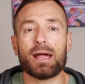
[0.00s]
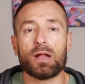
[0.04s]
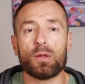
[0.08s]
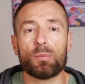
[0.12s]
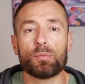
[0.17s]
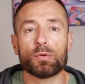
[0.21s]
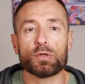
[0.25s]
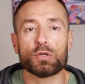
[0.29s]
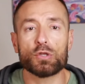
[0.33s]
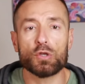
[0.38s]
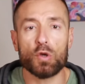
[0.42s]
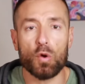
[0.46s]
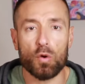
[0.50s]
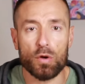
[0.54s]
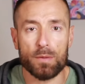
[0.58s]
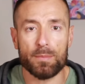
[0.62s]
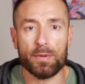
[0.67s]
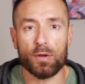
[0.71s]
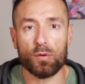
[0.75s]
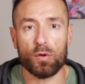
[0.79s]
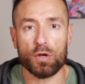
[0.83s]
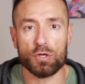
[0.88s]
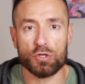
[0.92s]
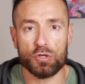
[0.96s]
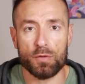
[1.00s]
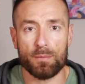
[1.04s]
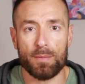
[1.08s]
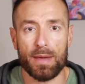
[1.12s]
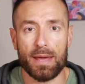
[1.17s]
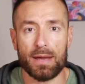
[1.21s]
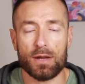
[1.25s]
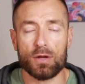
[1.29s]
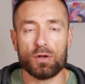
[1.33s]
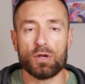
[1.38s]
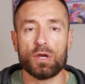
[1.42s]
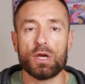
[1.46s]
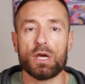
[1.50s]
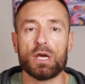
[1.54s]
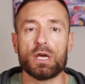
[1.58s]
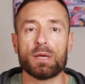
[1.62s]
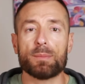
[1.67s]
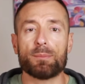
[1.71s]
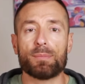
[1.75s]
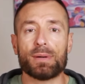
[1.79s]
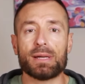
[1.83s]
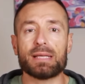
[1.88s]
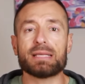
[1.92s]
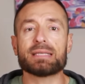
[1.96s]
help with your immigration matter,
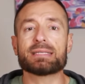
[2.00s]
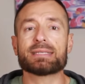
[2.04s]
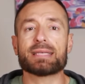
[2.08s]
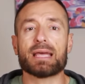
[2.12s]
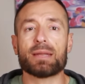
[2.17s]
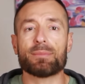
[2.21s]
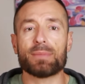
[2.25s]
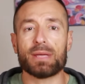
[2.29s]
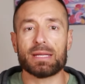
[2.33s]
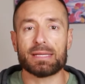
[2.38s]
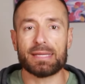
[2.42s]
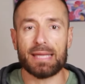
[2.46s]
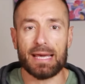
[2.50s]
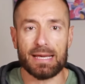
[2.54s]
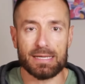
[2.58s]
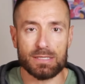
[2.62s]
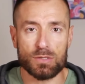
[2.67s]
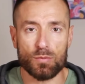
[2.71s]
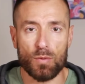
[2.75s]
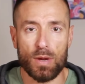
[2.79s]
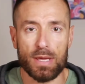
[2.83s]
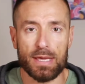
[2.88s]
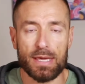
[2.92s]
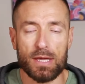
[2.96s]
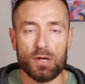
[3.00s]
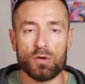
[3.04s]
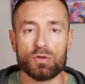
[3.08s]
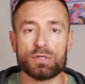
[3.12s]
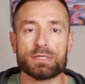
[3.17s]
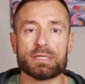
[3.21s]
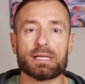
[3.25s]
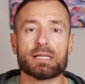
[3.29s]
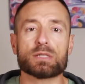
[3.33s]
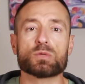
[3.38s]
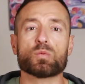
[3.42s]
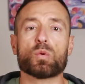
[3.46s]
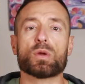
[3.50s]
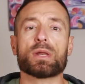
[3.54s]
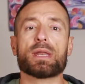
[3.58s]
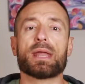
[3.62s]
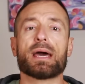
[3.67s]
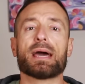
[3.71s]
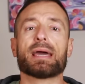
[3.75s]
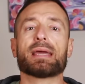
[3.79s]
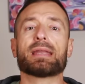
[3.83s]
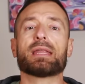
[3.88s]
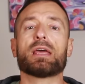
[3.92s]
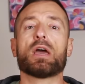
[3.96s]
please send me a text right here, six one
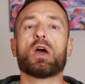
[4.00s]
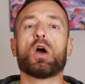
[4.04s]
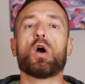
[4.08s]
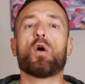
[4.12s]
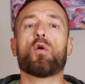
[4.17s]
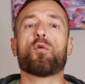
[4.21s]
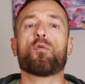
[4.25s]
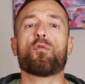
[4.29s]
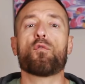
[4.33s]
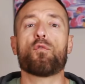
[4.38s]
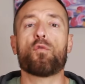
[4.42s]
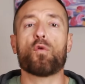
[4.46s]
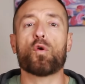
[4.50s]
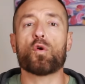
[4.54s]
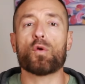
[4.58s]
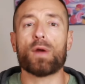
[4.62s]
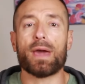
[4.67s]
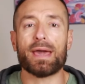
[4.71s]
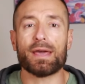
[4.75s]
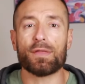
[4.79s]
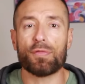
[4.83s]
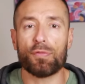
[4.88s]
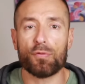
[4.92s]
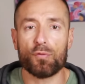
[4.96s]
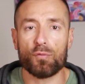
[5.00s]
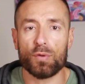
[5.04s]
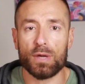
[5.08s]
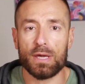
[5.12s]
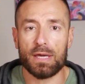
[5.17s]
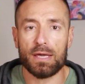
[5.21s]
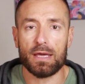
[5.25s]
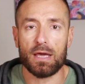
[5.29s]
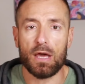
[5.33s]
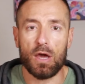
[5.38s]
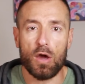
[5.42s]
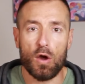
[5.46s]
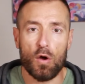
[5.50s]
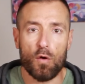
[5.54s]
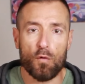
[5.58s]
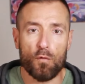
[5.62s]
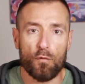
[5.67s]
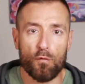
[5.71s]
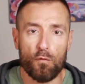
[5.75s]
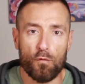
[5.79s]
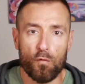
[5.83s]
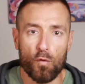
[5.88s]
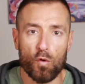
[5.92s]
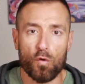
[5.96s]
nine, four eight three,
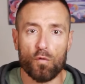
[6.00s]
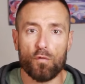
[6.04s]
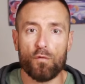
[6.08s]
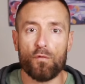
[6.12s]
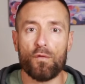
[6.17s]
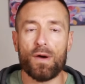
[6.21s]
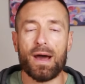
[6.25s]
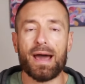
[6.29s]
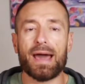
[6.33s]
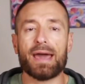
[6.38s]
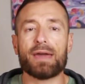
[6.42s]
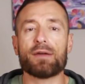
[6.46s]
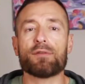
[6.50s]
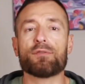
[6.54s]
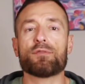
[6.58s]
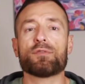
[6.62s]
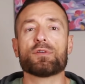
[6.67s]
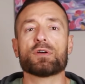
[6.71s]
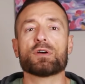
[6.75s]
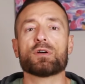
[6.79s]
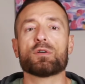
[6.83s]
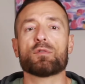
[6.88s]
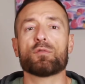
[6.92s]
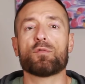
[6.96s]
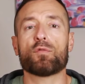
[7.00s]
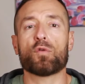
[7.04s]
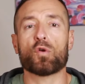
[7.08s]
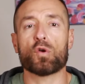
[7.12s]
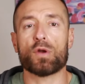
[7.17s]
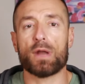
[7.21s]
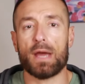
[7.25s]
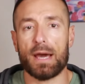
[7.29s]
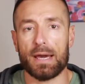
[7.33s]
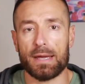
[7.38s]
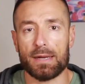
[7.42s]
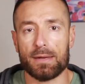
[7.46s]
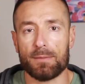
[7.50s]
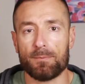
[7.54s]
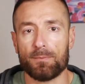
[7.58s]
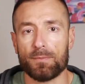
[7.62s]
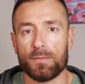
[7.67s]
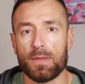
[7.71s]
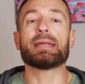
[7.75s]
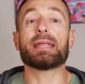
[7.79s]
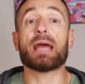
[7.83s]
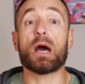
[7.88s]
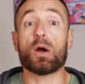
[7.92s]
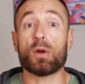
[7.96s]
four five four nine.
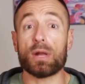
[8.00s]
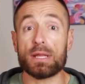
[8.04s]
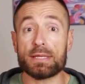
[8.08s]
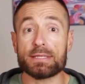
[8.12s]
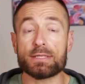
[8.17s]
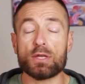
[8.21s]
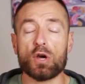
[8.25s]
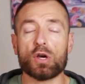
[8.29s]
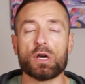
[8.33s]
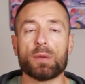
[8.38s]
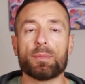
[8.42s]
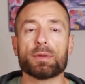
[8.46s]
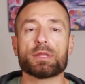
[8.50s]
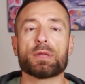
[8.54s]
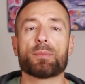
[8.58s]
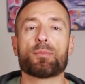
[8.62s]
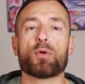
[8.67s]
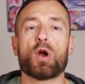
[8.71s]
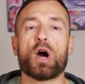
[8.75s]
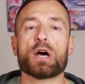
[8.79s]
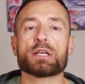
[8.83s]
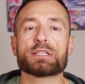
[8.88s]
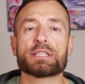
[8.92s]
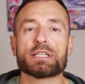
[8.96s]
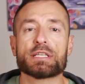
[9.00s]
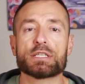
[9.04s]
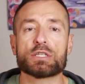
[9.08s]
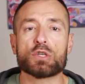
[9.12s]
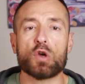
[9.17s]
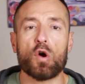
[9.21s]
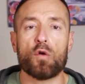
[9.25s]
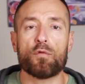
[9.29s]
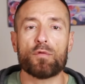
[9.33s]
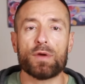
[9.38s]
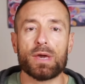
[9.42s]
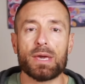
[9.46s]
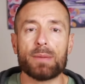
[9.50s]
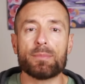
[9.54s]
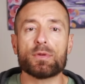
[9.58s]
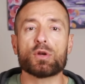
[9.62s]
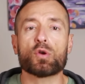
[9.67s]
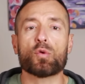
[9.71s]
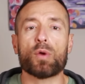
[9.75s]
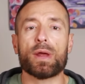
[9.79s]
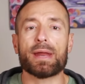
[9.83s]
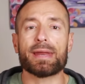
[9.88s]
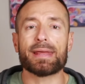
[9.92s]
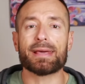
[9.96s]
Now let's talk about the process of
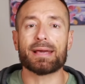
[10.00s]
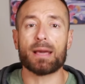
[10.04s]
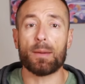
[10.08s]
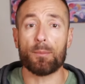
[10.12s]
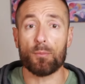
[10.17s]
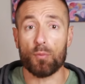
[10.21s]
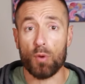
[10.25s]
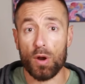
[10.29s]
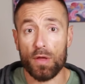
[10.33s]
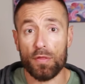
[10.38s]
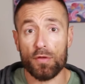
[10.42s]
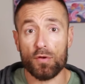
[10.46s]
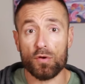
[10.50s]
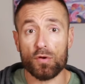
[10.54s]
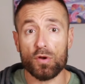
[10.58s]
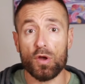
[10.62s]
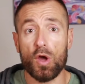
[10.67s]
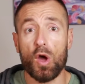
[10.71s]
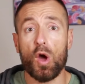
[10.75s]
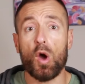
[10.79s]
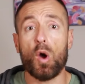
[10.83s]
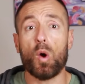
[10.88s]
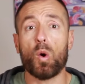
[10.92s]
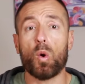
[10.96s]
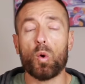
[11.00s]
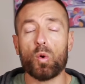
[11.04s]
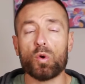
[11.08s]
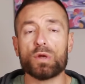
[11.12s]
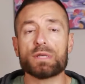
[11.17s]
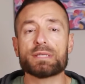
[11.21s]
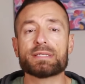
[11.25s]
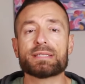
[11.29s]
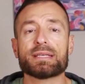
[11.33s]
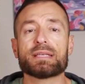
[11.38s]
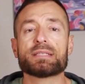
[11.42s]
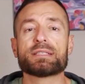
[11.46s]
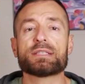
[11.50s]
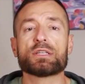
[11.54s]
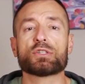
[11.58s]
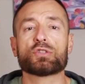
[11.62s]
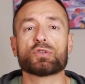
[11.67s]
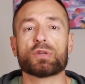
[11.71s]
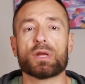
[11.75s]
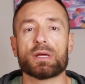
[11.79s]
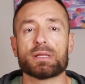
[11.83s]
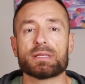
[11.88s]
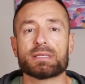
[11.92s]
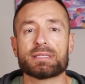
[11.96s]
immigrating a brother or a sister
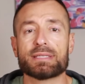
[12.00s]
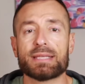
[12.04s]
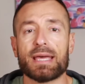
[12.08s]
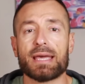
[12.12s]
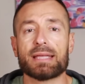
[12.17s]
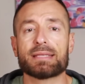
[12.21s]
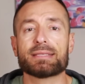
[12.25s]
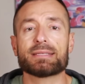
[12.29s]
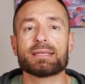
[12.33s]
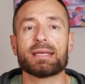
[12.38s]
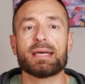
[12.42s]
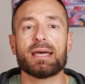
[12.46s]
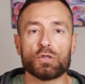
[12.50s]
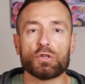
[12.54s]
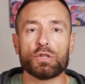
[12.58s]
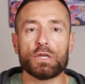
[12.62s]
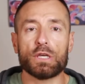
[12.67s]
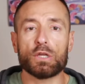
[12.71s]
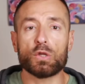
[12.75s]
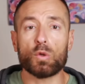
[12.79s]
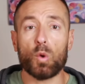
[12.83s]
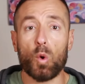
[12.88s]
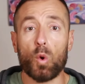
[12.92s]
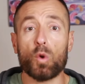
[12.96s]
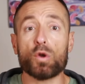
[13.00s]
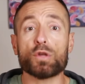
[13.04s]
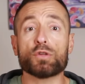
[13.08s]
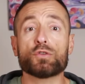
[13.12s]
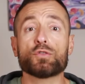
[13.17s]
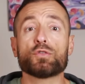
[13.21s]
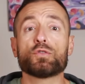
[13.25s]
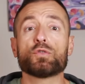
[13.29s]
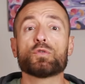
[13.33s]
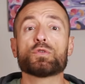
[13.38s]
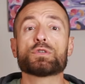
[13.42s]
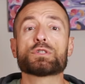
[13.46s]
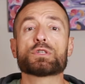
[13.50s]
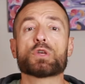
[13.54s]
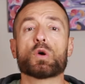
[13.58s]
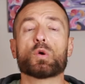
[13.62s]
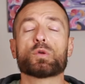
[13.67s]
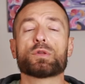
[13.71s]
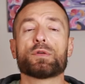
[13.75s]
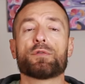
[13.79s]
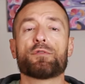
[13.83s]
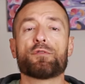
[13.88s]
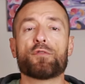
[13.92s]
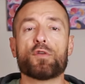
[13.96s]
to the United States. In order to do
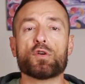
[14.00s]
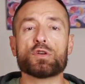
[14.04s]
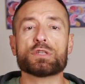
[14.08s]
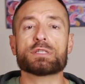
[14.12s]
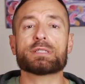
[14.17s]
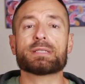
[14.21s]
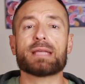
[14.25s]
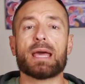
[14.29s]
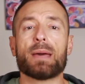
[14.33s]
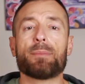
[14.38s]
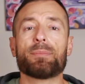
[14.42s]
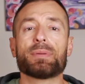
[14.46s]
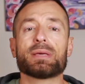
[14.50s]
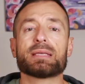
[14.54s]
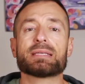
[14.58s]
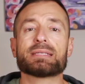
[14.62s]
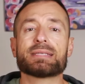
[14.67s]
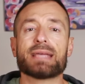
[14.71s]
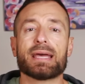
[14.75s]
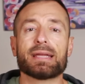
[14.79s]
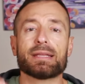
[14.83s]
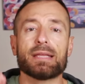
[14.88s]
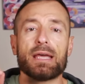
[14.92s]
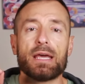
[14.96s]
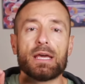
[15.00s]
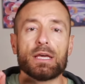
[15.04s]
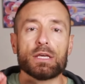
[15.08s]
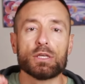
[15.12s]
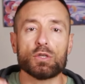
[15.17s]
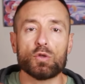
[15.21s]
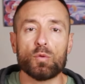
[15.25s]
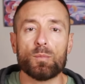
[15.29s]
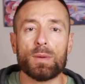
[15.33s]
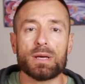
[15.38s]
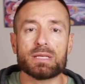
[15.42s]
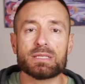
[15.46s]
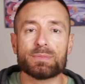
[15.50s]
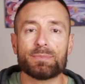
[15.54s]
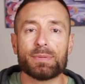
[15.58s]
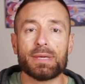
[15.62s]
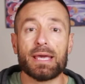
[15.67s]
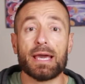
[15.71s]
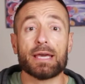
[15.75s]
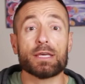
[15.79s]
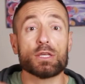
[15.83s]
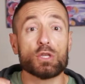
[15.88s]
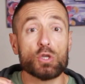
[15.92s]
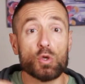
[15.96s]
so, the first step is that you must
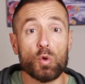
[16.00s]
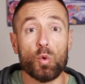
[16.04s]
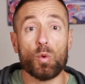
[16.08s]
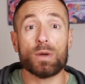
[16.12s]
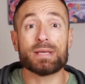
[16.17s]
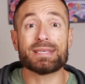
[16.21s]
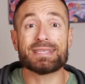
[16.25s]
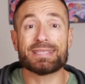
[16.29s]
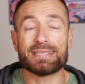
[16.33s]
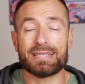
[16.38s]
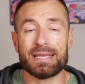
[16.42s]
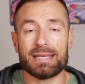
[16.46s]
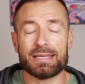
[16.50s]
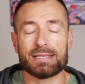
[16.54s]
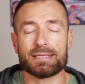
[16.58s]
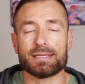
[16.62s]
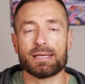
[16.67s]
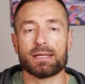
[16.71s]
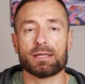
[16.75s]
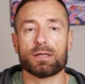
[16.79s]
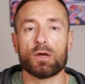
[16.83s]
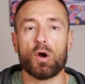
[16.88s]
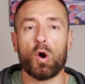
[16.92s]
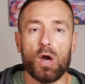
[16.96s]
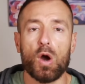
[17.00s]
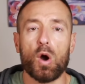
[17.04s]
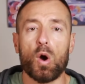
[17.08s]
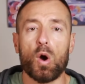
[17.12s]
be a U S citizen.